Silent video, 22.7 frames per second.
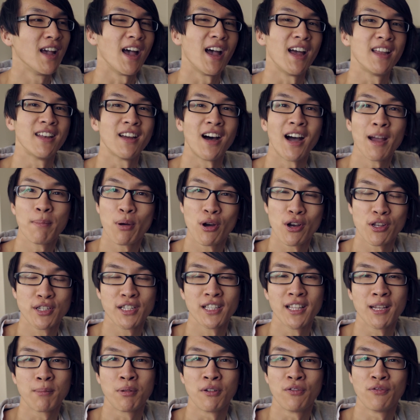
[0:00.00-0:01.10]
And I
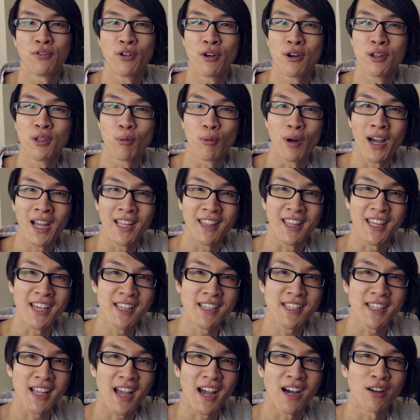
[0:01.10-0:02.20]
personally prefer the way
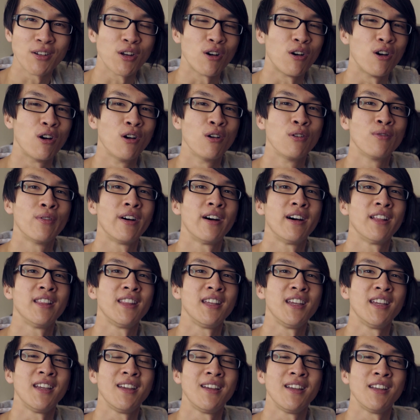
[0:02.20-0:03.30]
these sound over
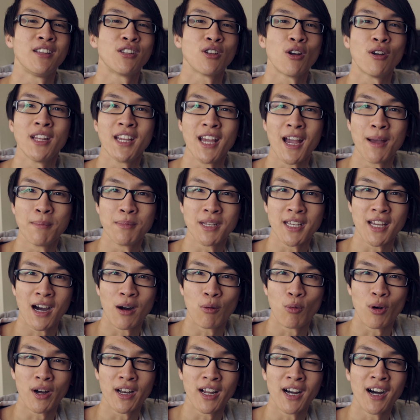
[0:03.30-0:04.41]
the Sony
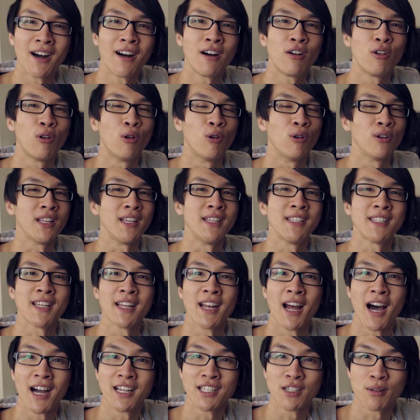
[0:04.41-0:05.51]
MDR1R or the
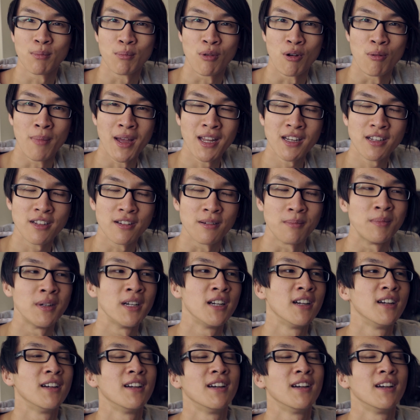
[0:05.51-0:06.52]
Sennheiser Momentum.